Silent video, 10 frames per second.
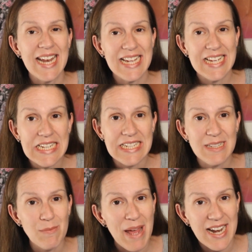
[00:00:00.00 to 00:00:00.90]
it is
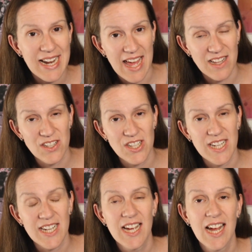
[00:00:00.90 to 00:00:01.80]
a bad
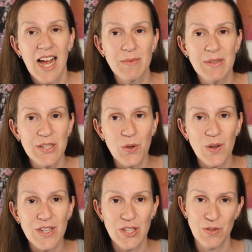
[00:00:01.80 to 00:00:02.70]
analogy. I'm still
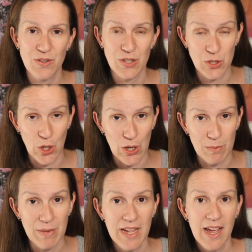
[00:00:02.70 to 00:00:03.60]
going to use the term